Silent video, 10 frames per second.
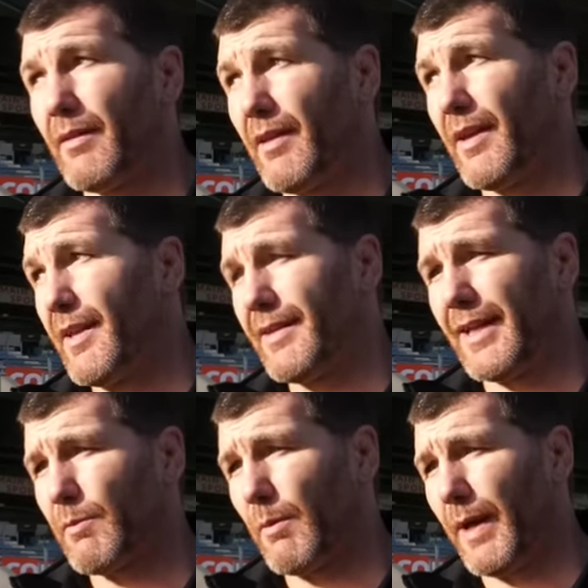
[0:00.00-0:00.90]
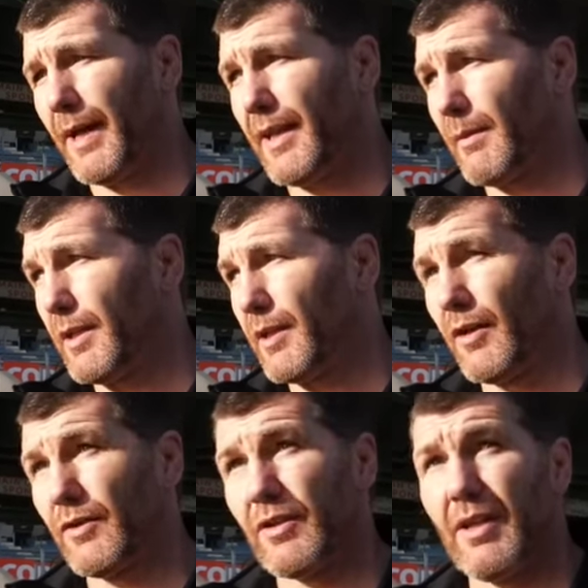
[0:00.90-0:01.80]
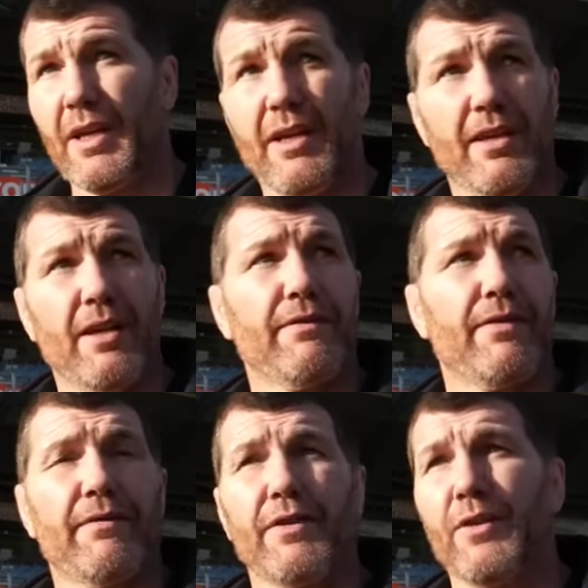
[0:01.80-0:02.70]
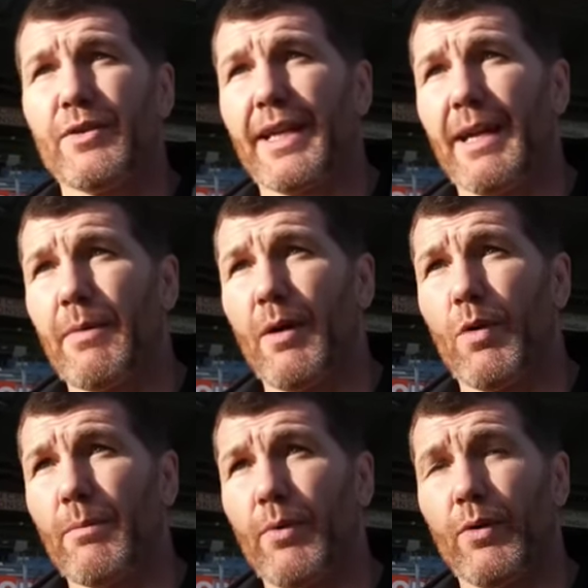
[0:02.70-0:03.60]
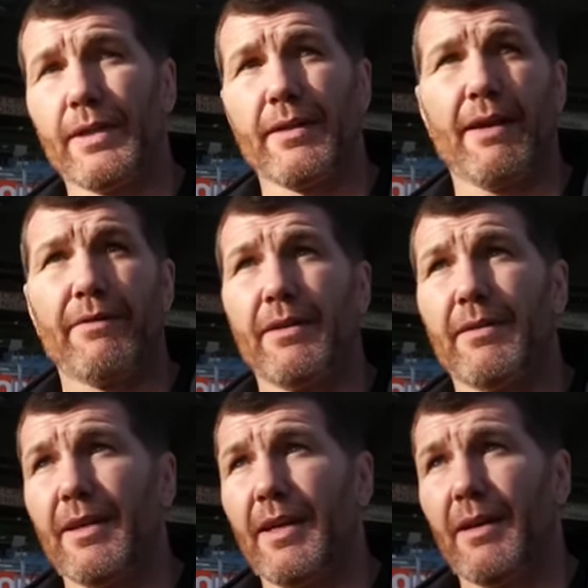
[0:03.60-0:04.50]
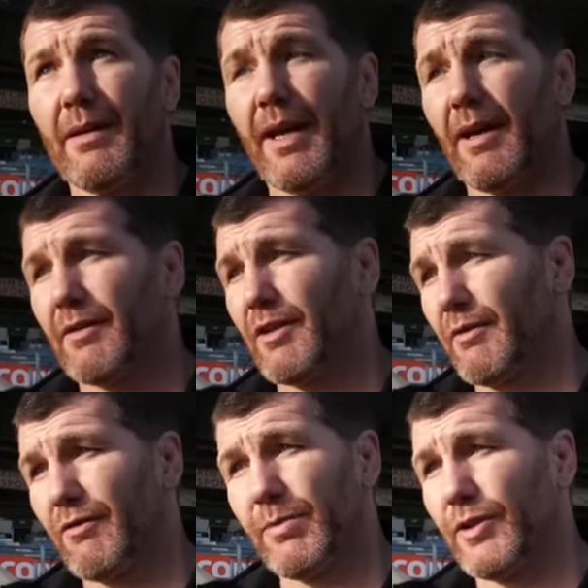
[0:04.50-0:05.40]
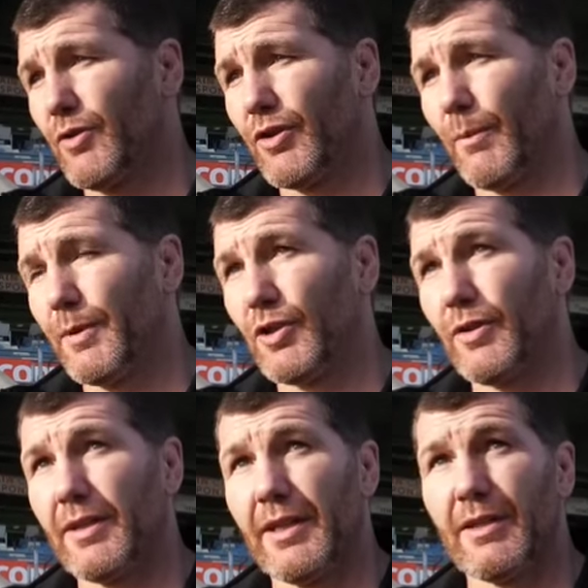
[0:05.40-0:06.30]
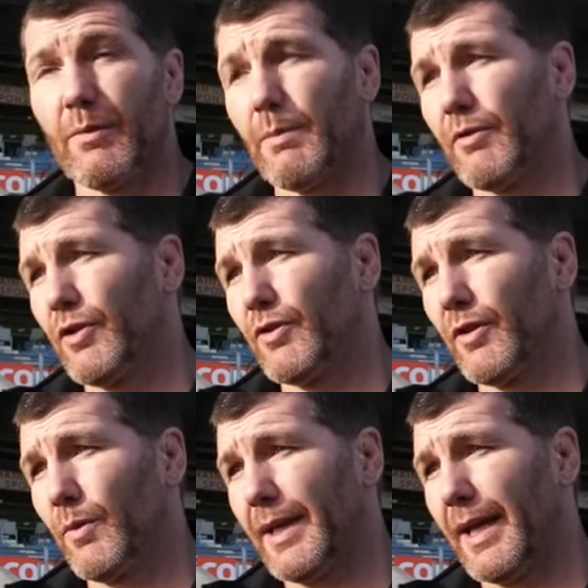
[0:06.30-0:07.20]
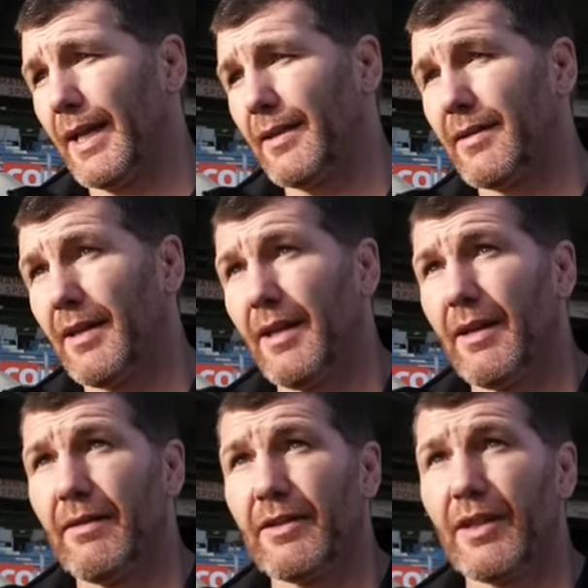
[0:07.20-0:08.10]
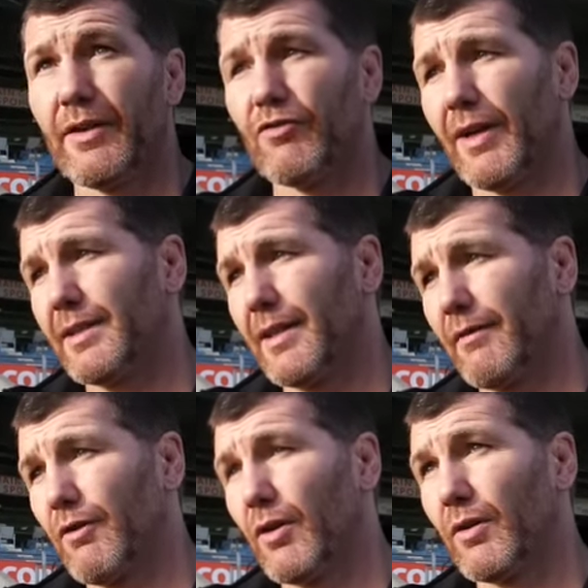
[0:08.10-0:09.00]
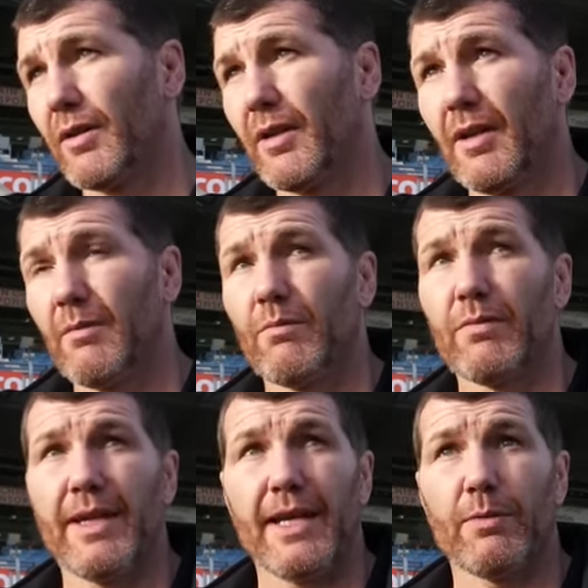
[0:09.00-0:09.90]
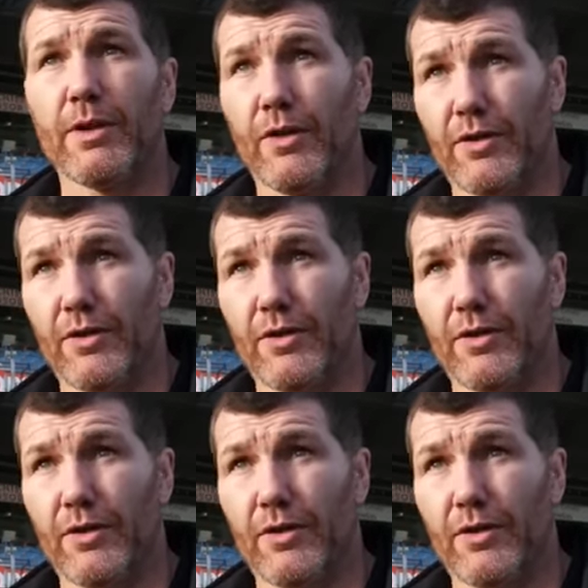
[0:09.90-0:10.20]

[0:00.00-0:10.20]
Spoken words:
in a desperate panic, because, you know, if you lose a game by 1 point, having produced the opportunities that we produced at the weekend, there's nothing drastically wrong. Yes, we